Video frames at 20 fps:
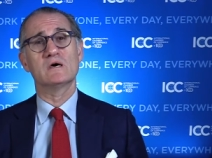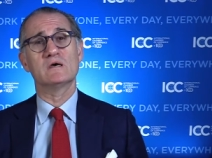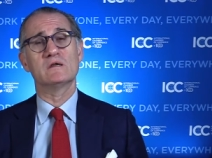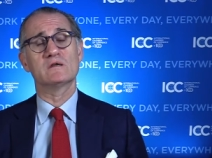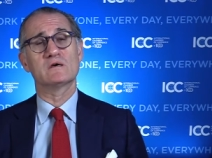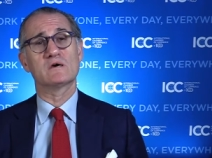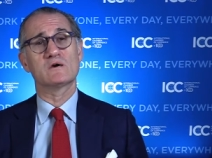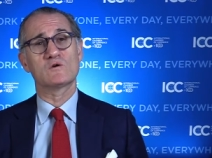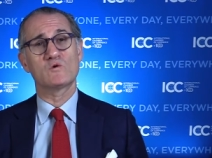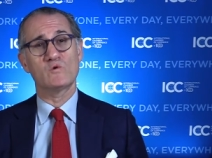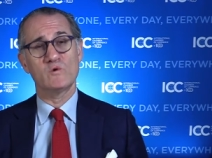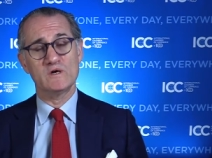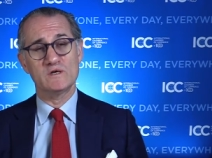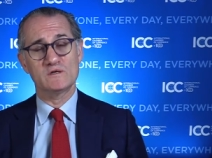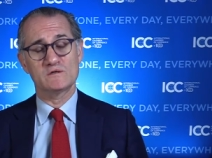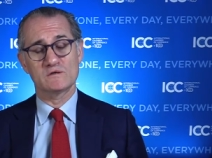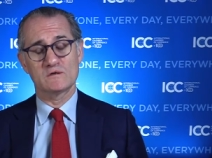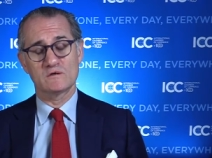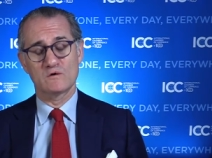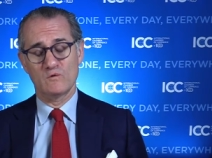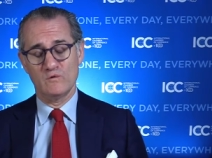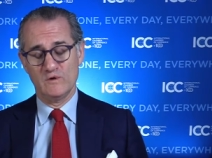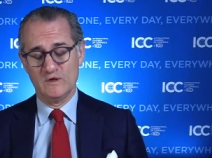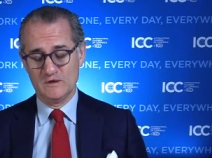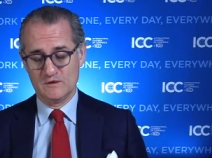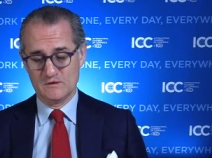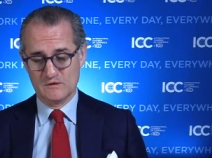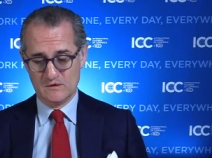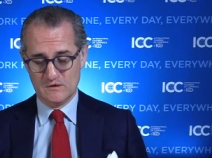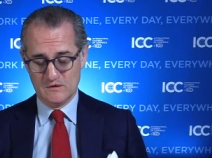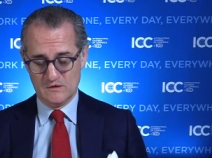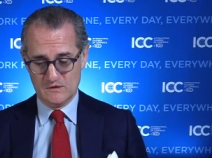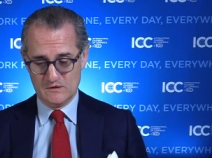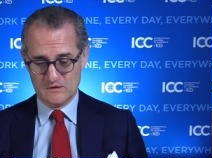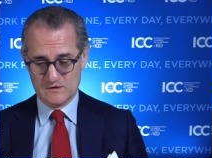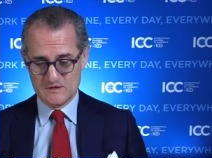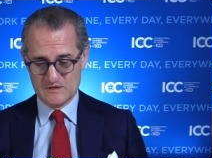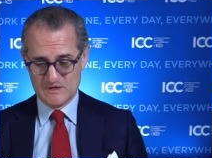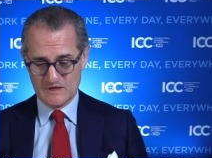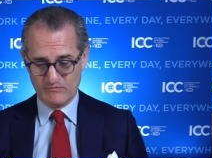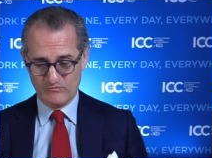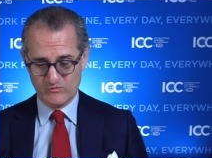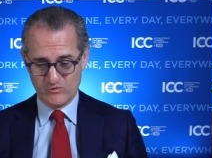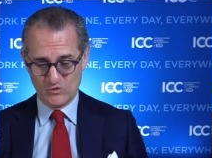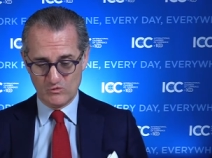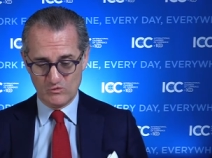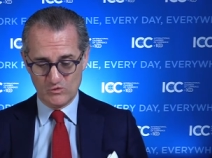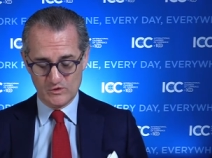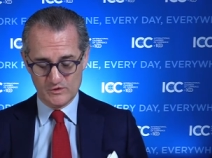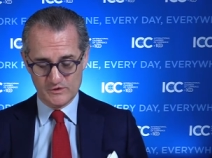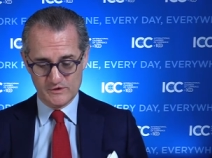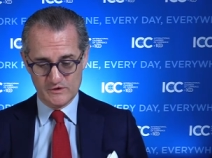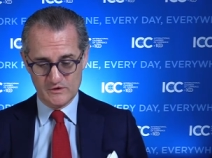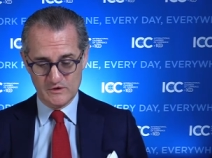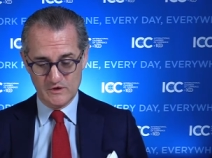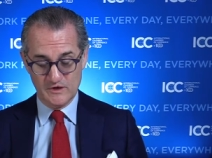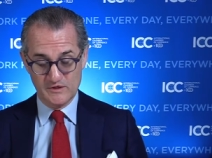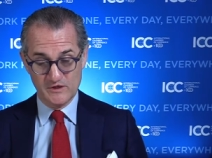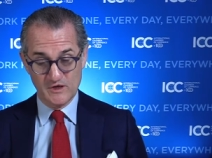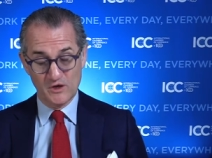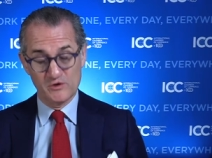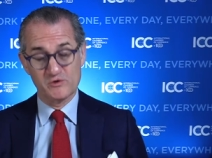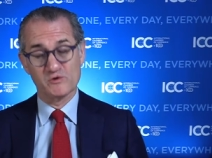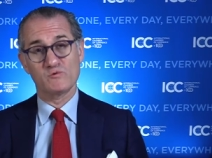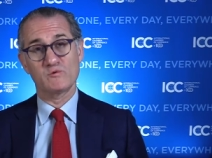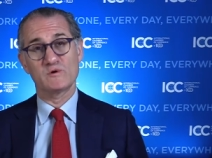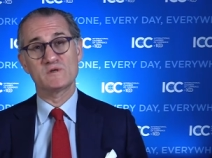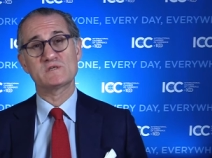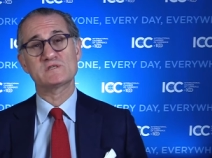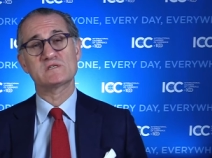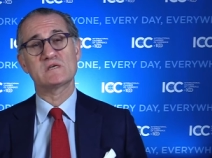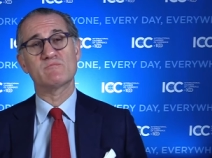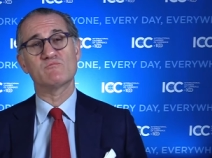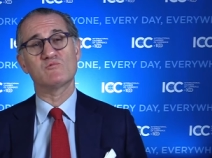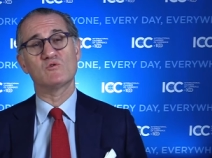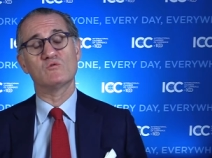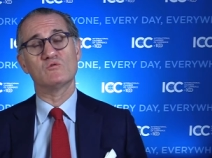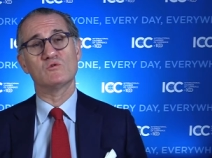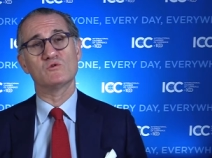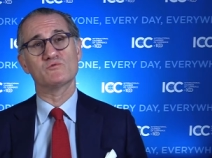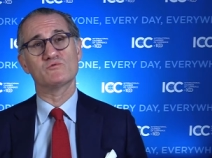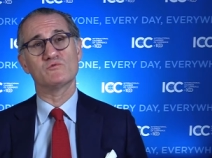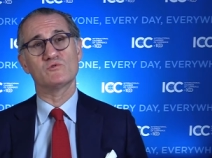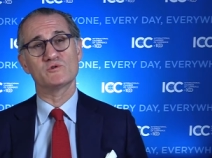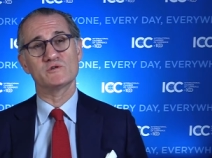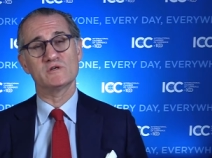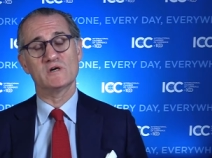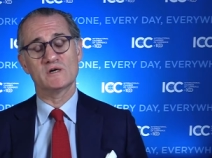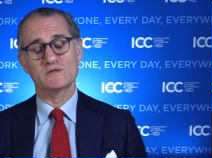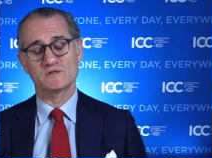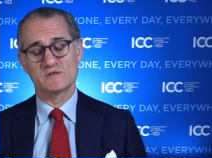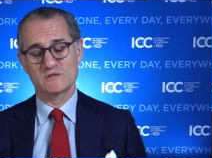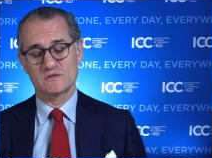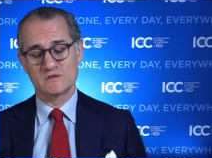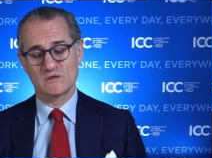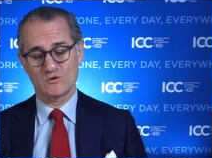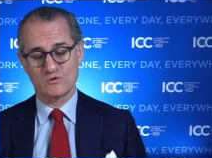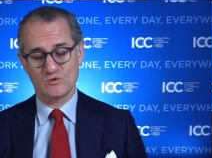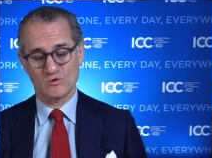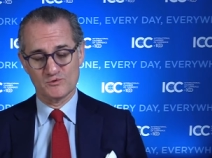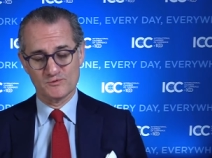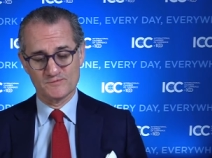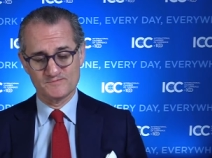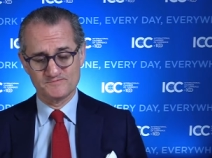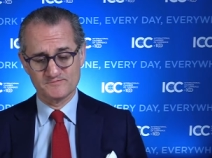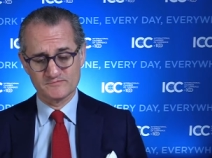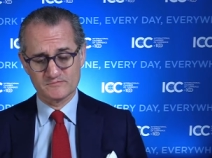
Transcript: a great, a great uh, step forward, uh, another great step forward for the ICC court.